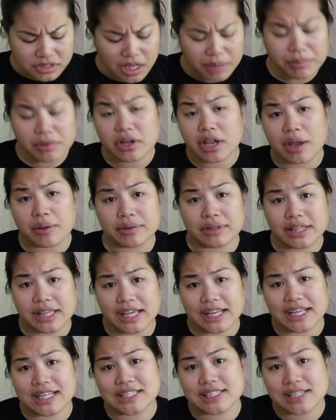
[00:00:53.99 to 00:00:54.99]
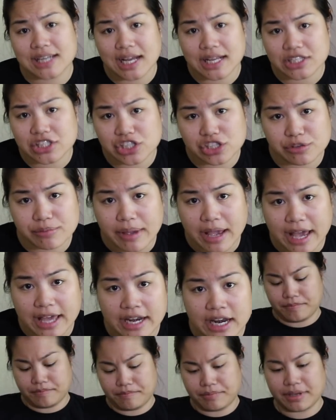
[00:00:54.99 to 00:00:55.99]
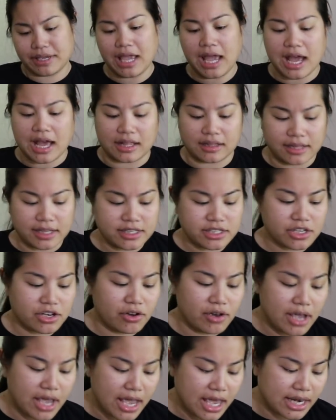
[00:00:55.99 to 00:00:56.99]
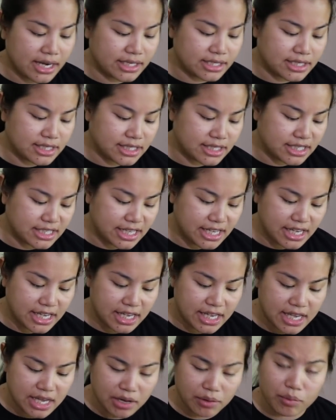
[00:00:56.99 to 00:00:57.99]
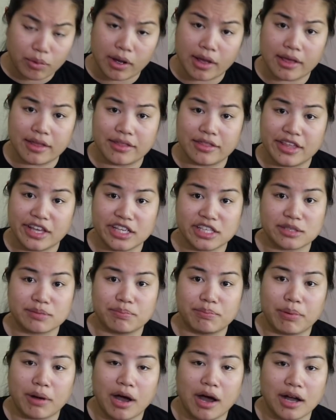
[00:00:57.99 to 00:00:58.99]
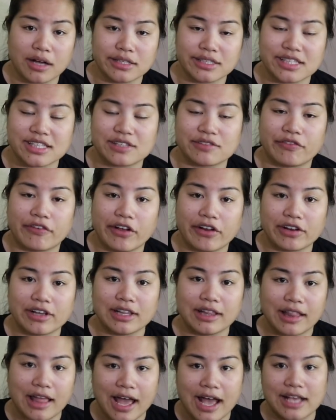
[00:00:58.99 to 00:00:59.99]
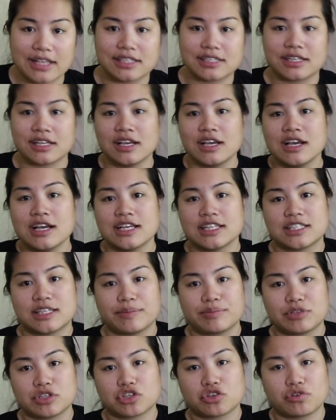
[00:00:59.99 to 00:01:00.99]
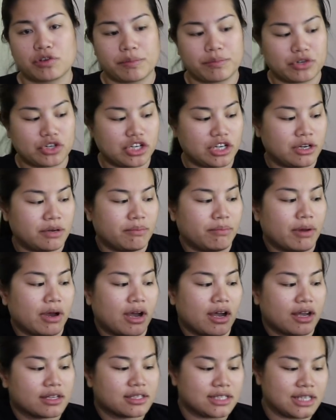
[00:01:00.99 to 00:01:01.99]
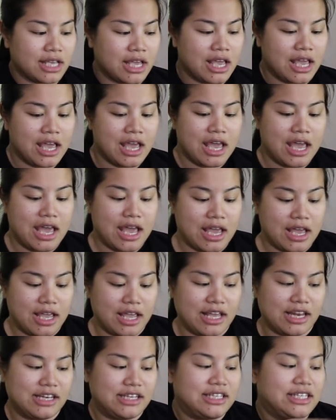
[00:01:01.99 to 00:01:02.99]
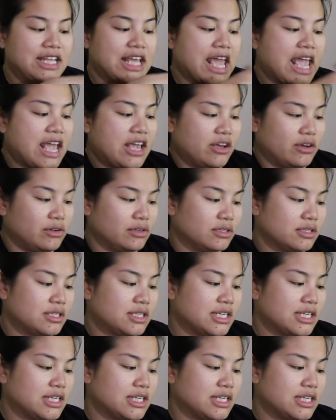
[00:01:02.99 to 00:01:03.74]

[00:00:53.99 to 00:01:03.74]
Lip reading: I'm okay with it. It's not too bad. But yeah, let's go ahead and see what this box, this very last subscription box, entails.